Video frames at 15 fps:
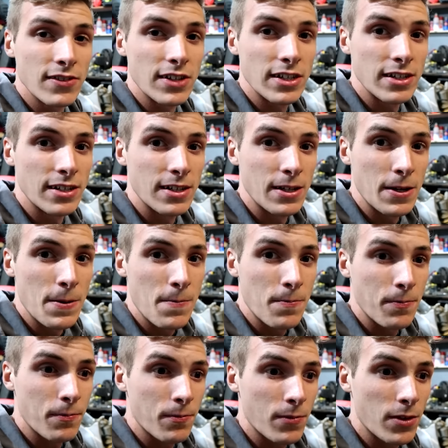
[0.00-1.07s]
of it,
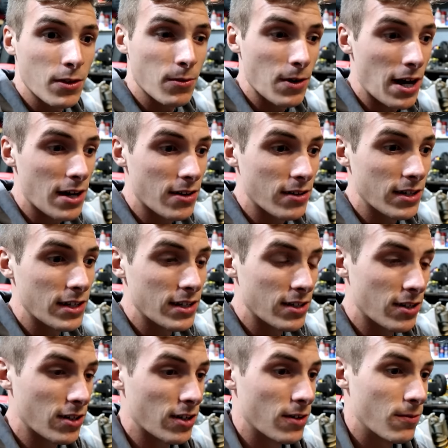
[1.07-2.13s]
the rider
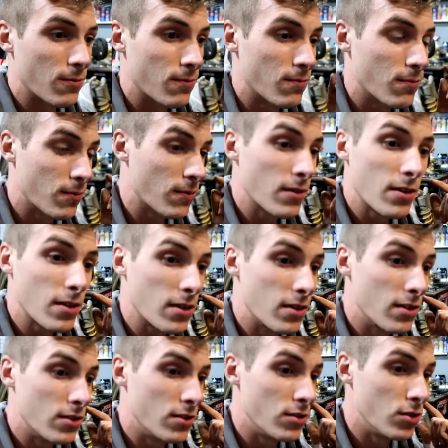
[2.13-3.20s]
either
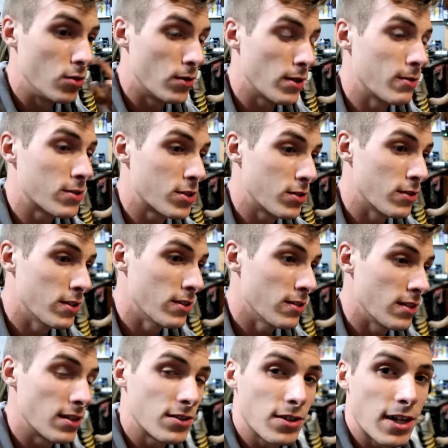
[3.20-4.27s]
knew what he was
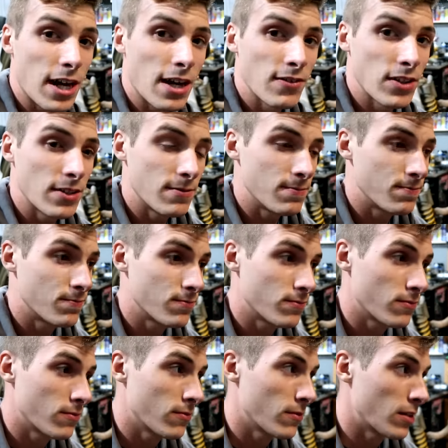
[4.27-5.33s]
doing and took care of it,
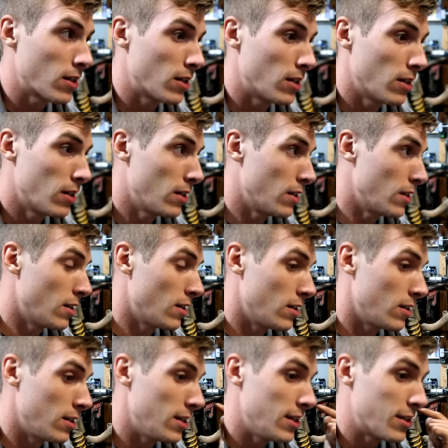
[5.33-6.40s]

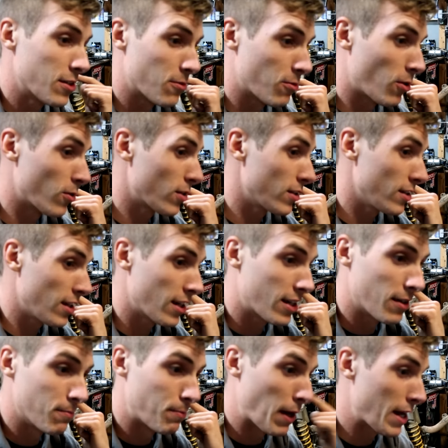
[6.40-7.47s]
he either rode it
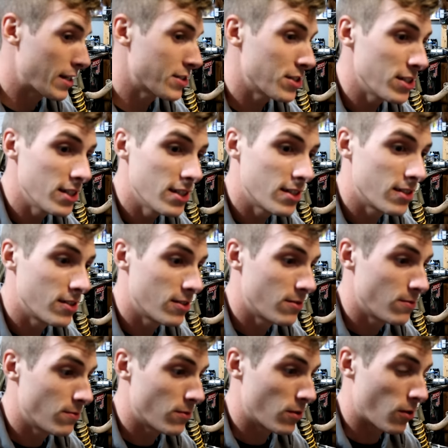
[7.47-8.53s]
like a banshee,
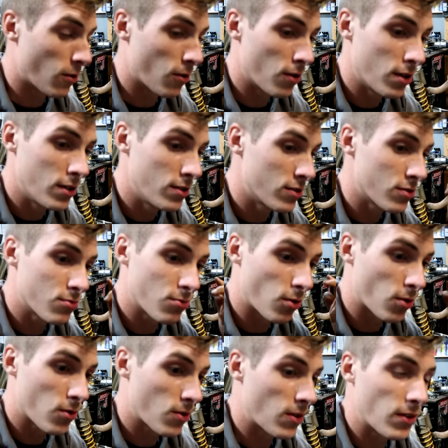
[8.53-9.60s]
or he just
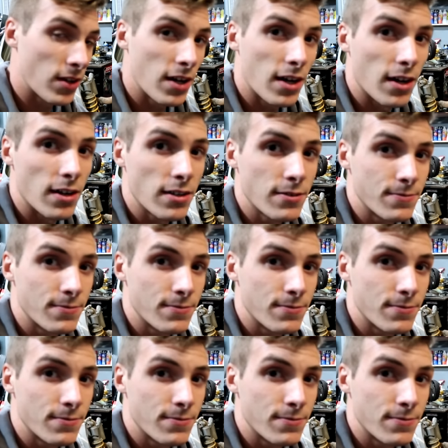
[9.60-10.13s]
rode around the yard.